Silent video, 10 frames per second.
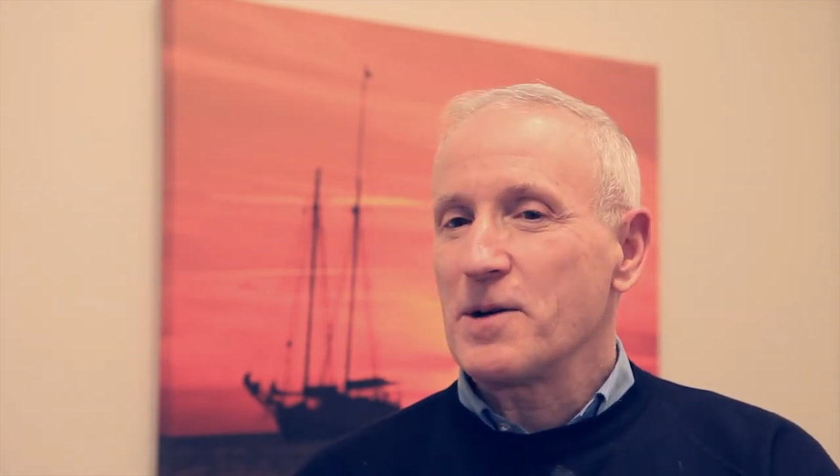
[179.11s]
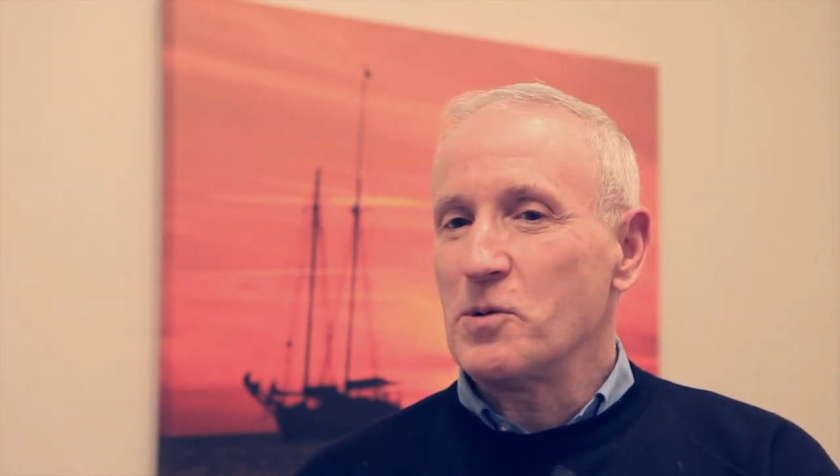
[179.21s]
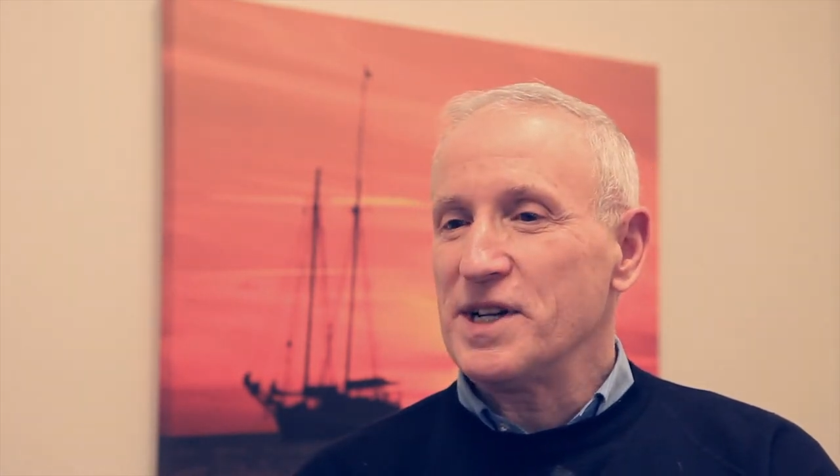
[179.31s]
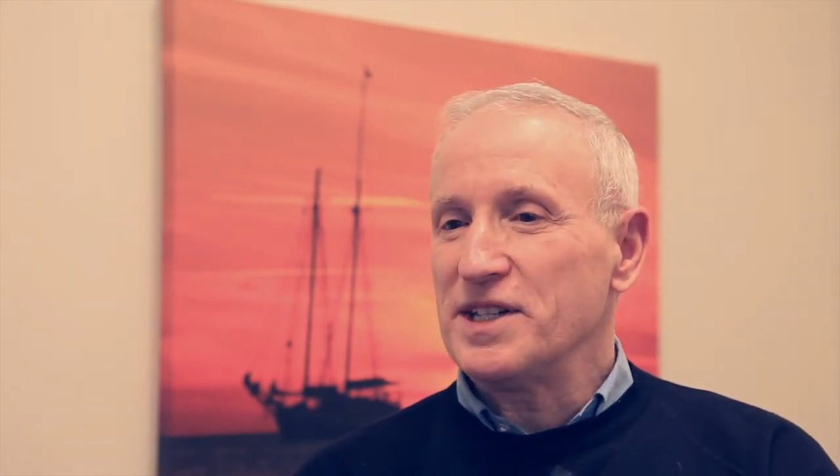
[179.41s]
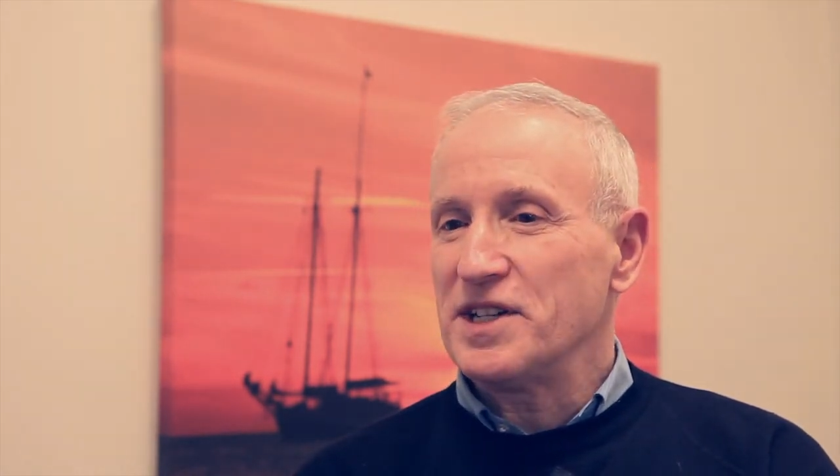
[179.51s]

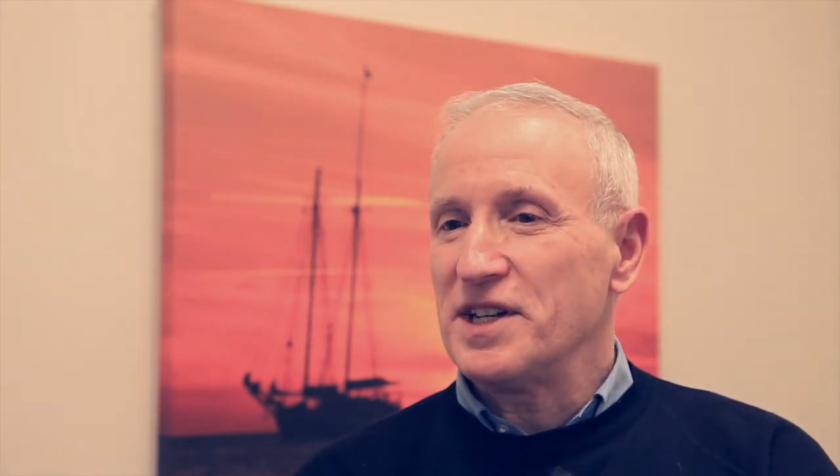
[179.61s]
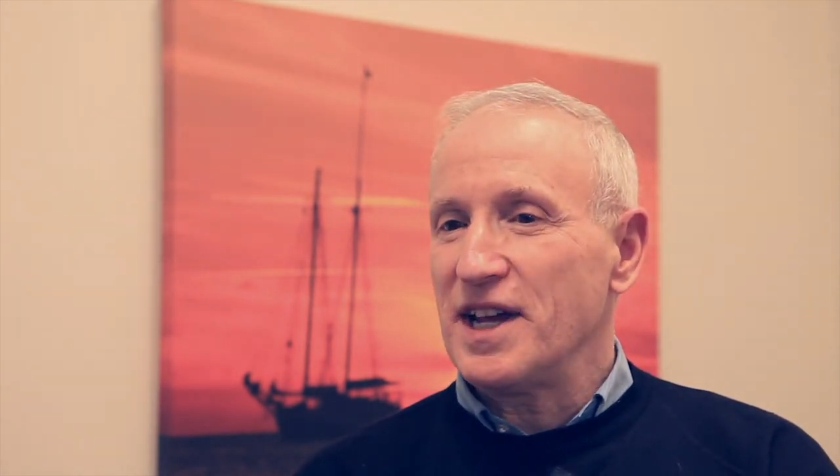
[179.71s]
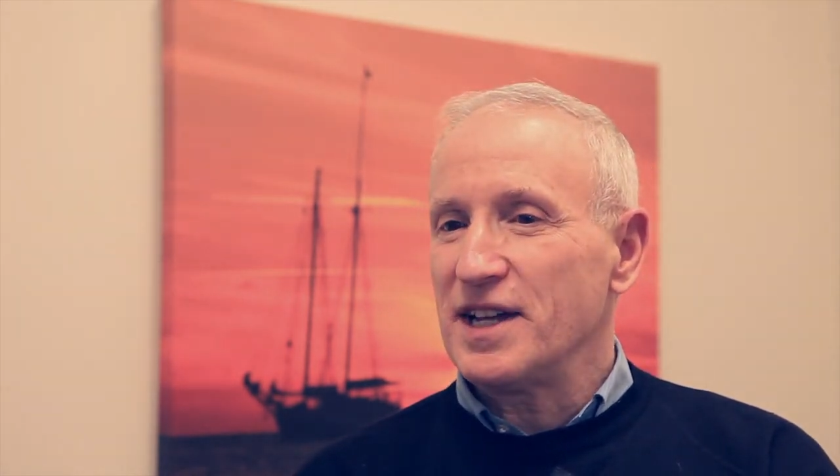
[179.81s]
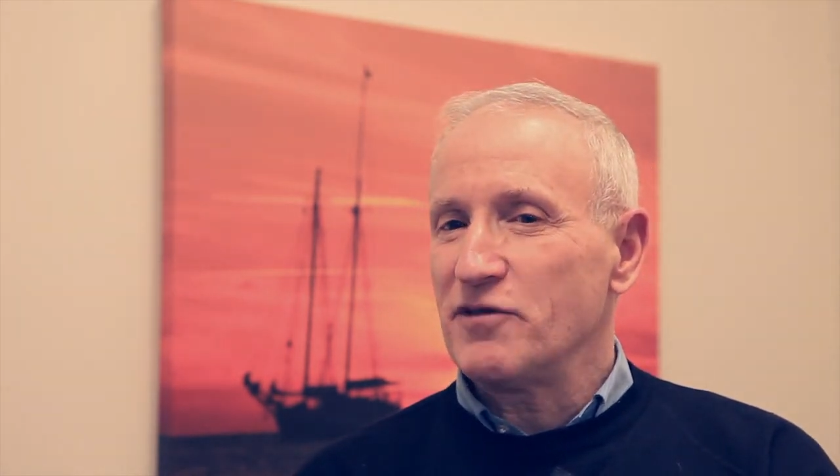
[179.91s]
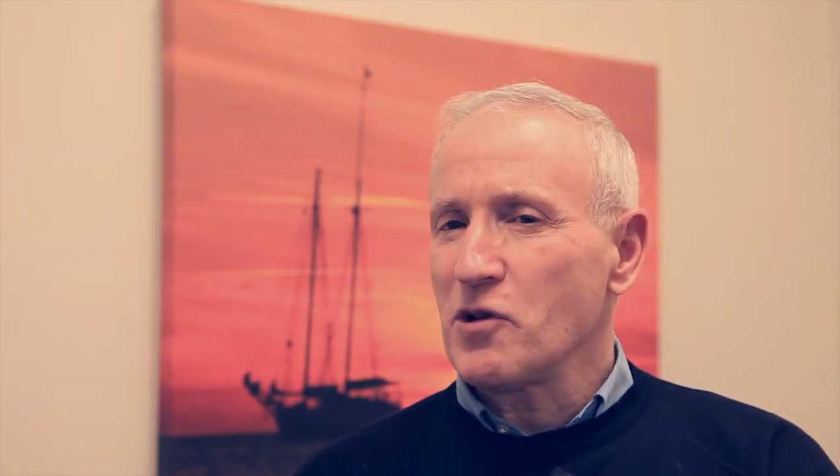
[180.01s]
We did
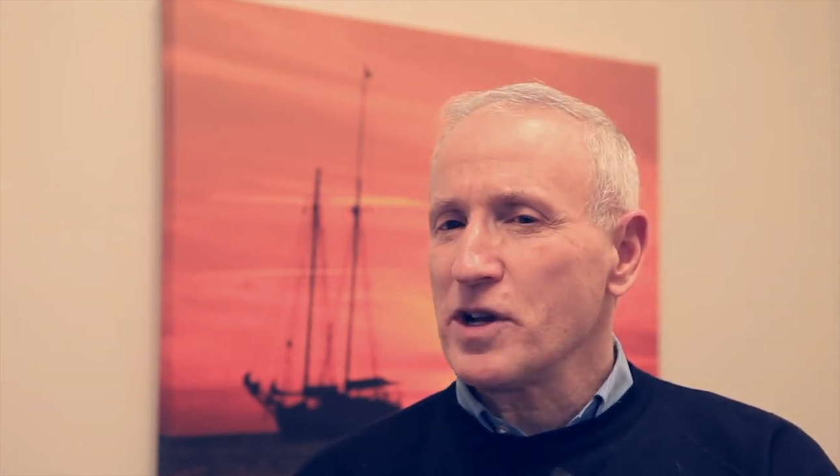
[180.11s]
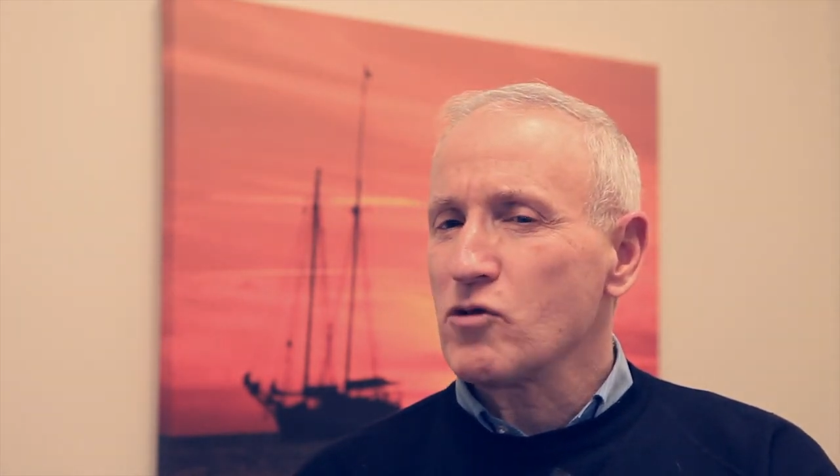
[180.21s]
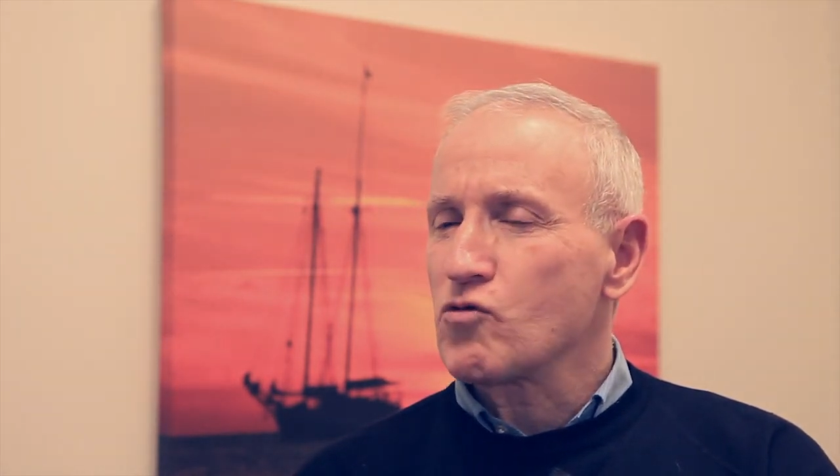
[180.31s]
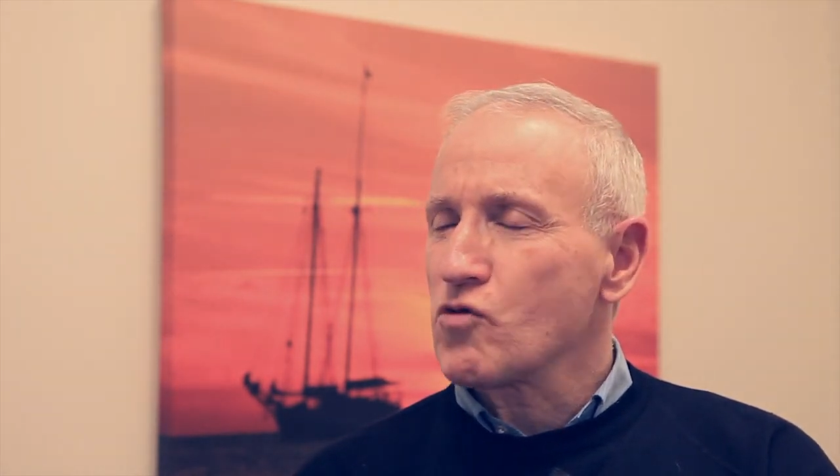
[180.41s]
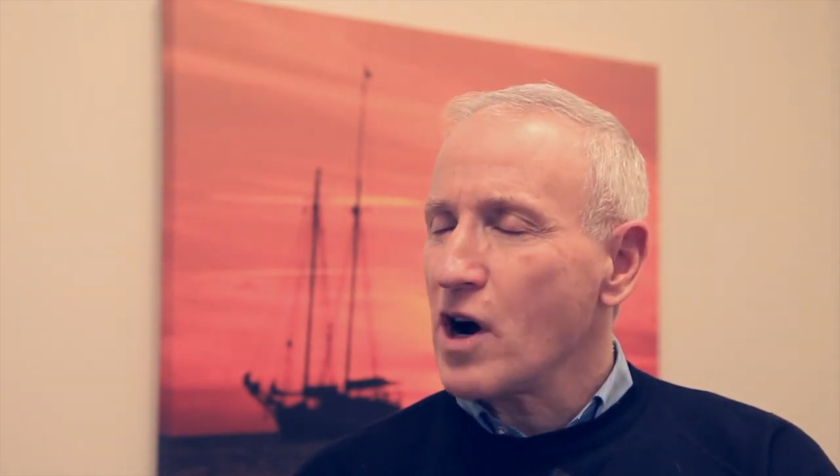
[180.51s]
a very
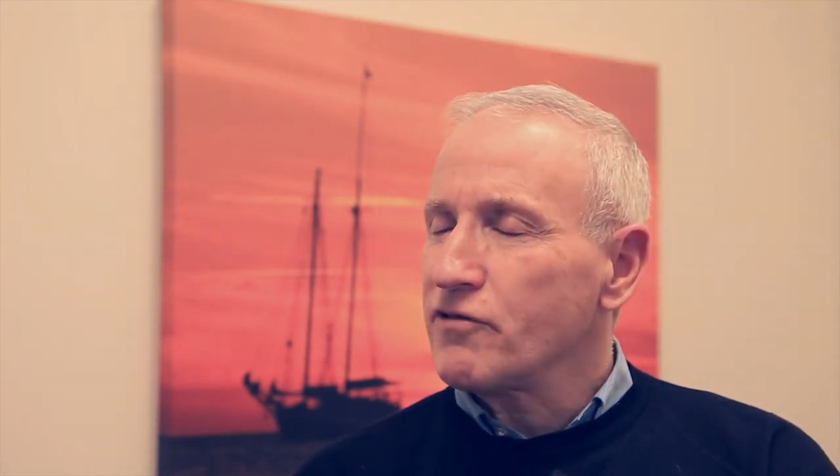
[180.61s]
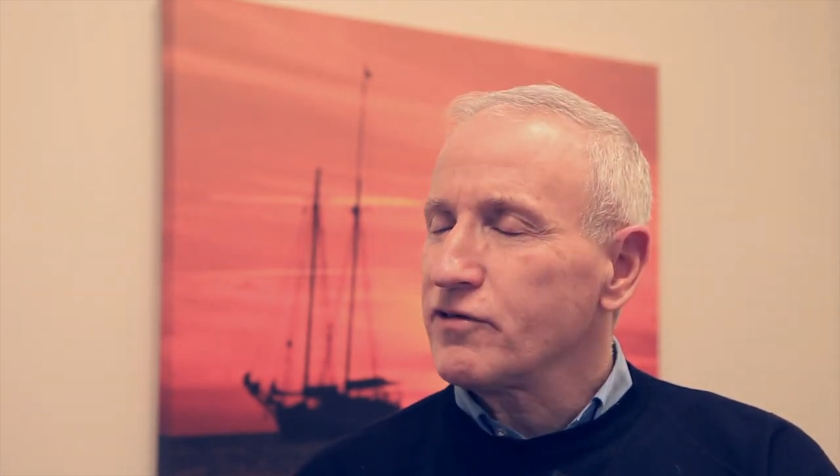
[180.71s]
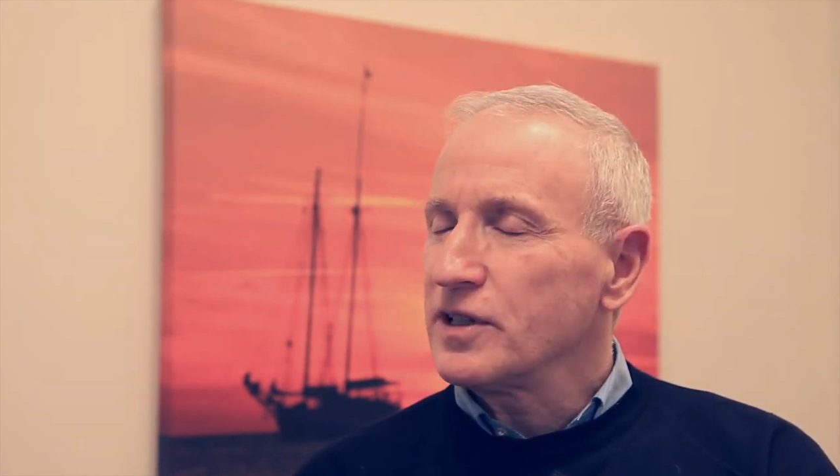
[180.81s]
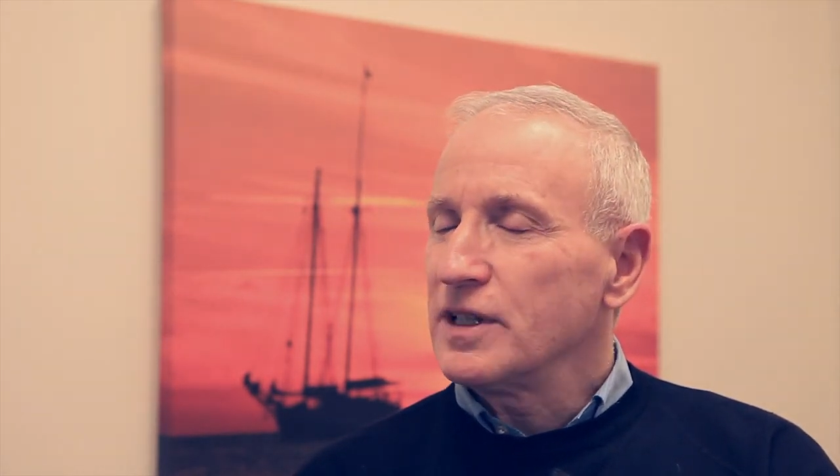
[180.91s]
rough